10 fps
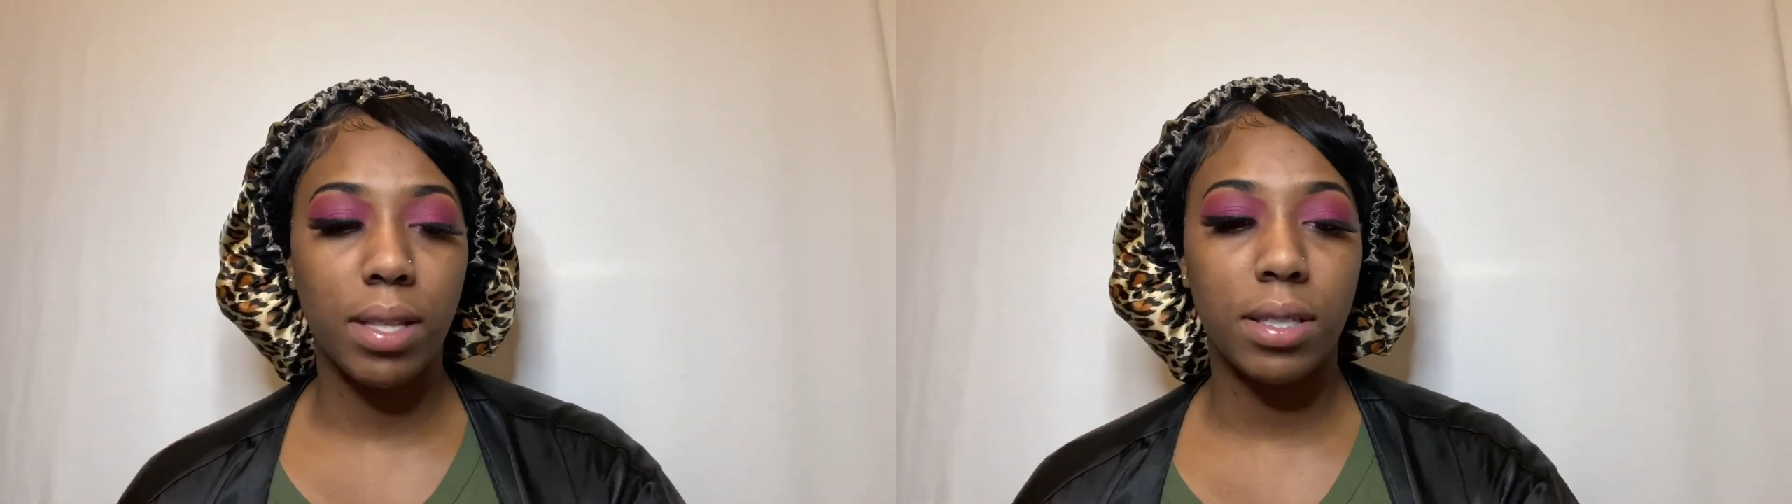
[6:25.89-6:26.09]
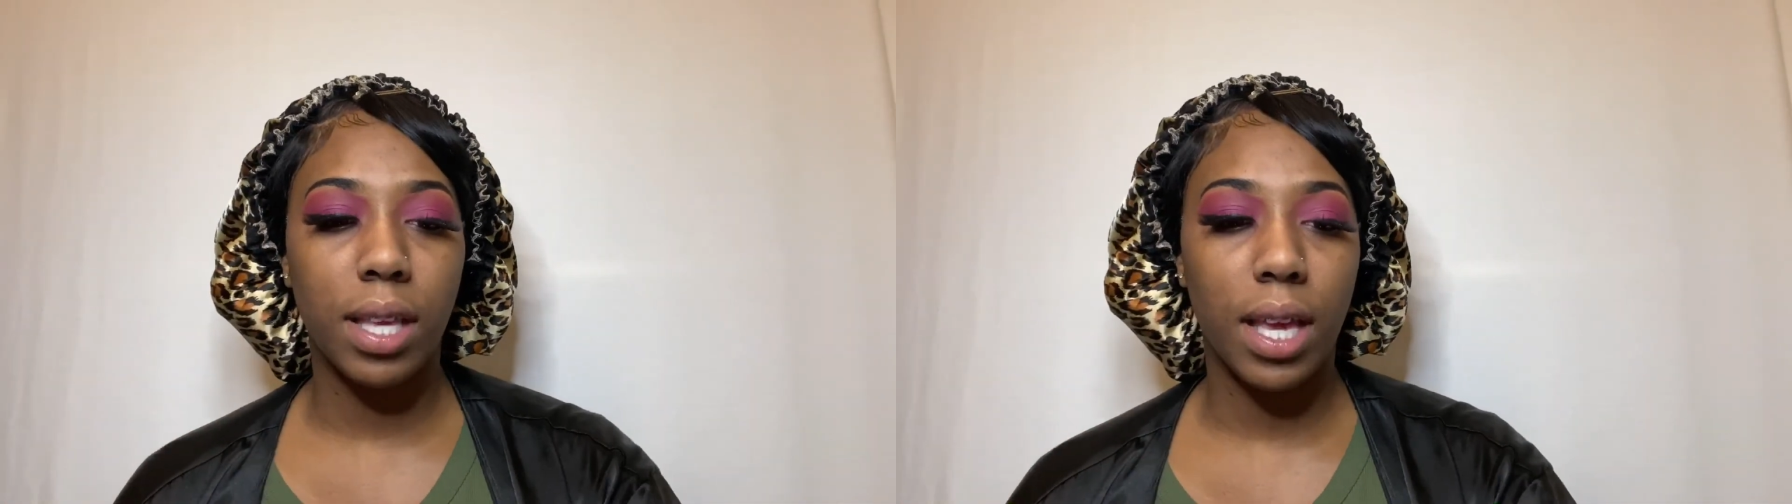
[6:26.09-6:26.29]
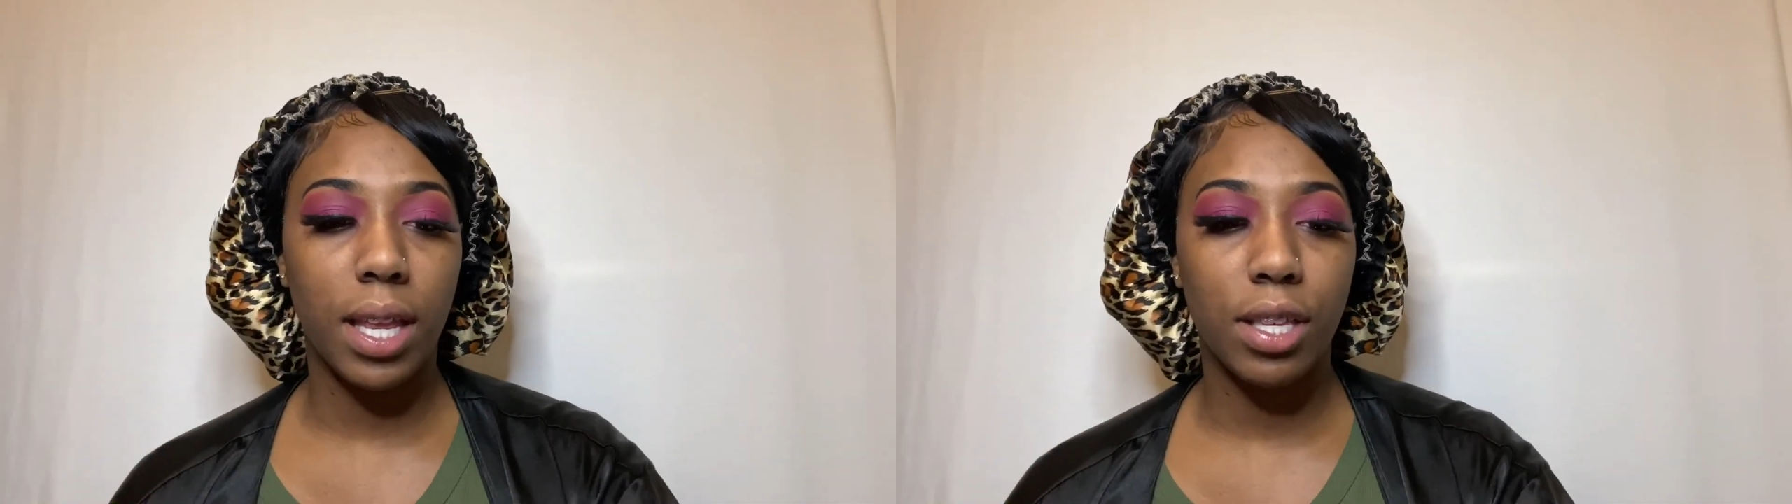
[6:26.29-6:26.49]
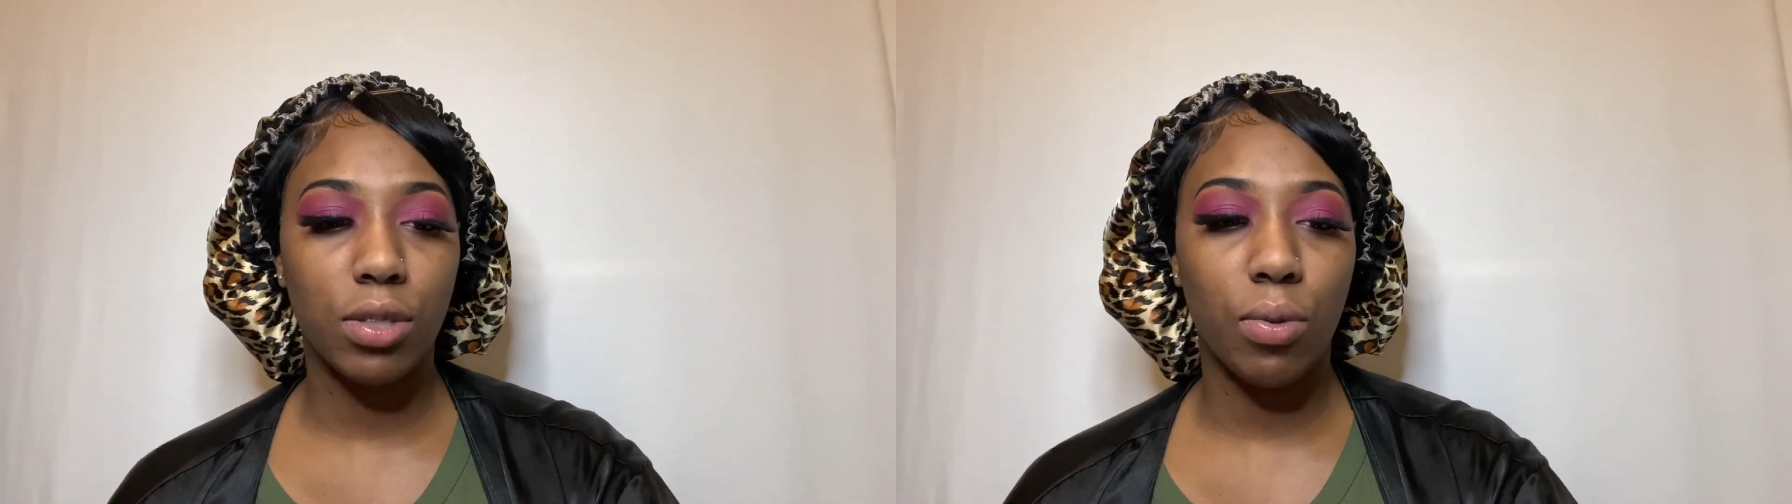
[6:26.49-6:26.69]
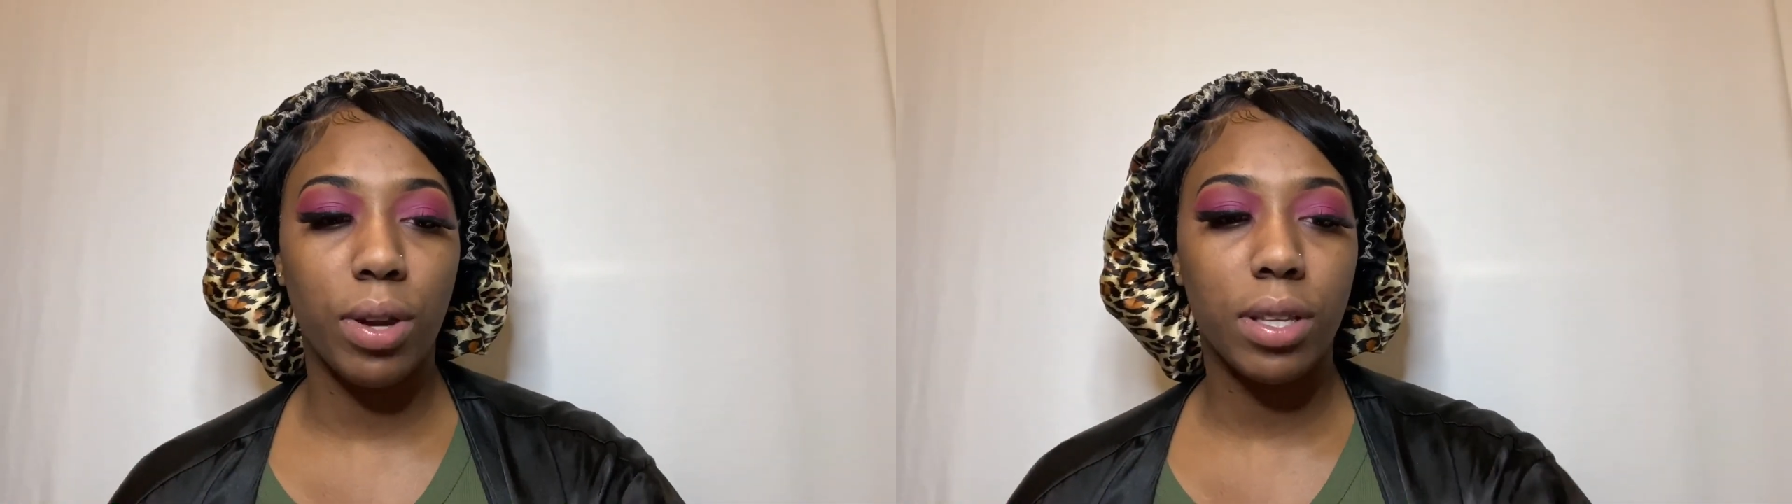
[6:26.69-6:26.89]
skin is
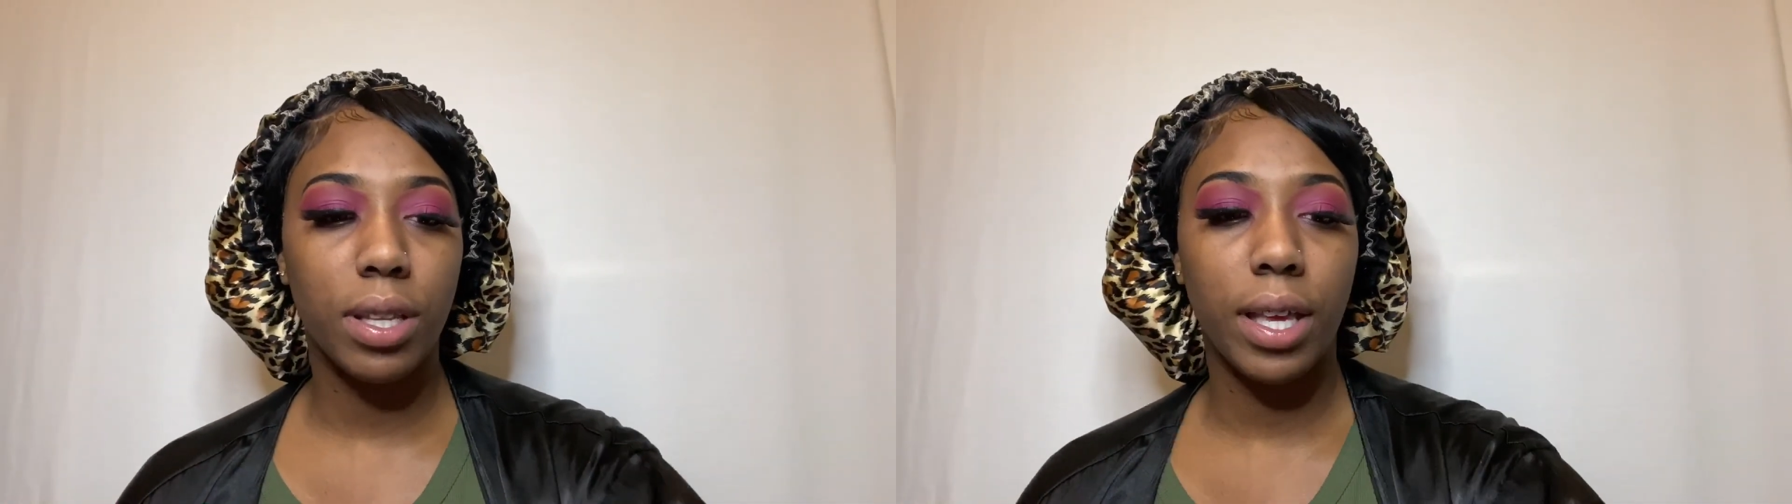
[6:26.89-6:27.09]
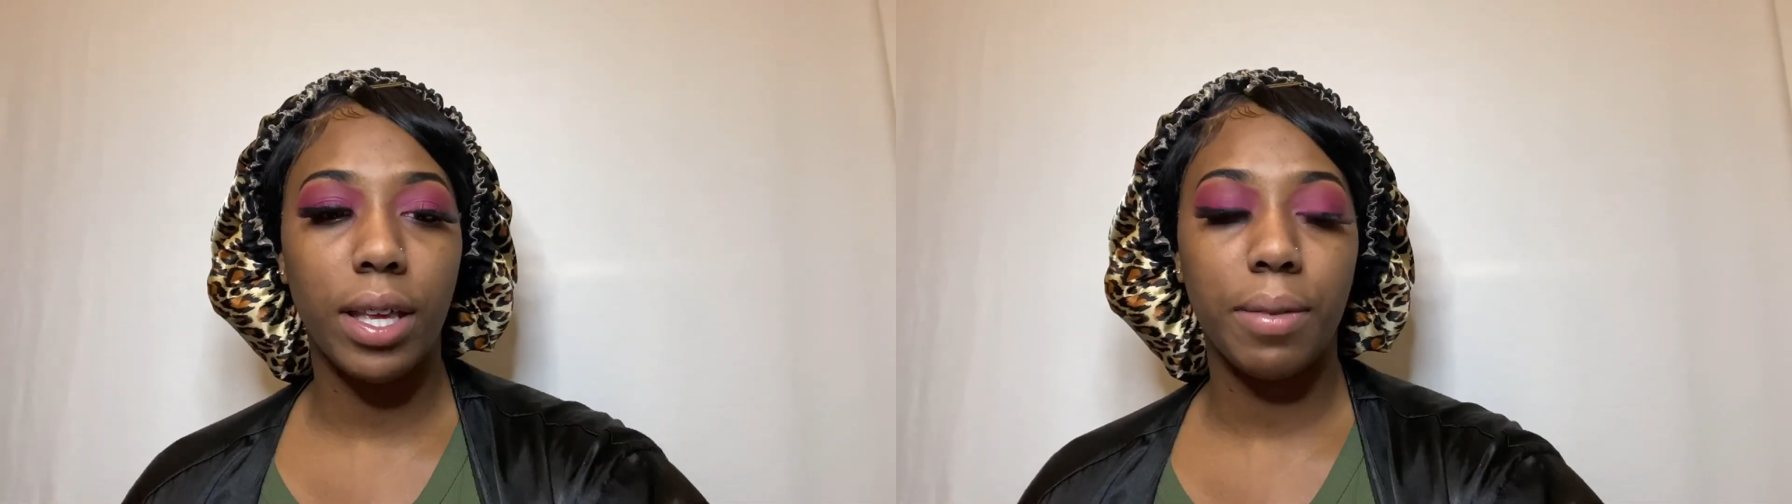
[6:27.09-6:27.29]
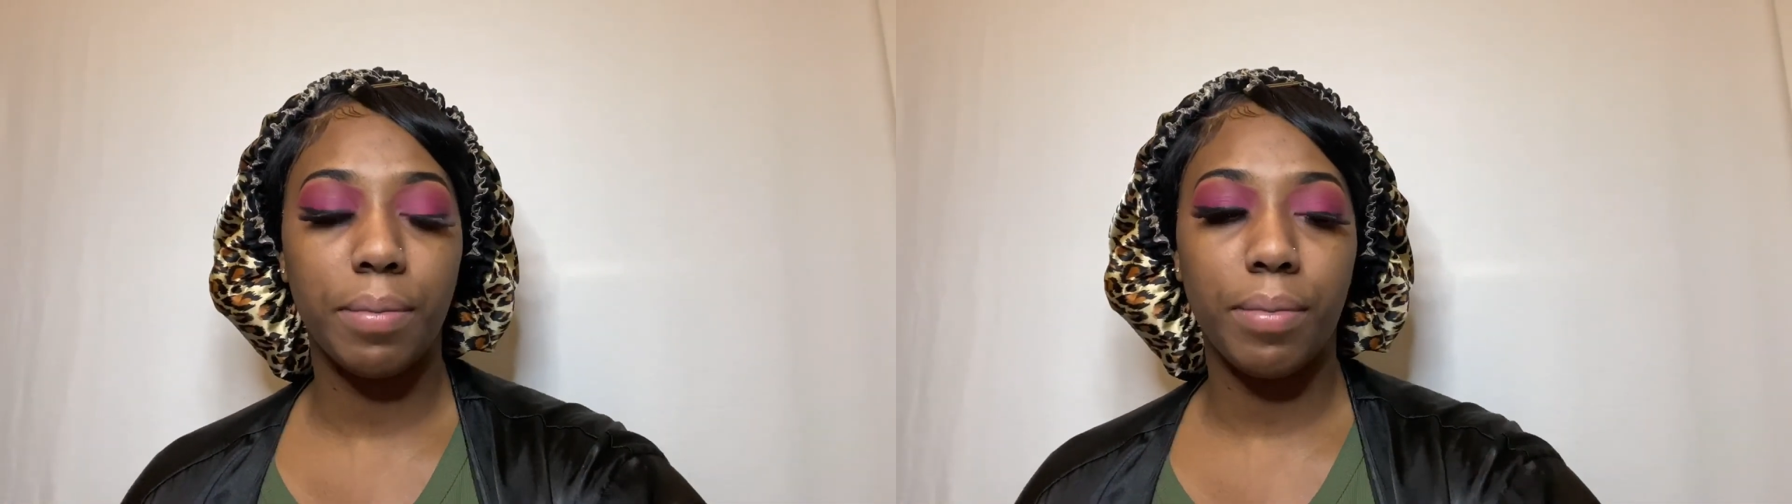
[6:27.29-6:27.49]
oily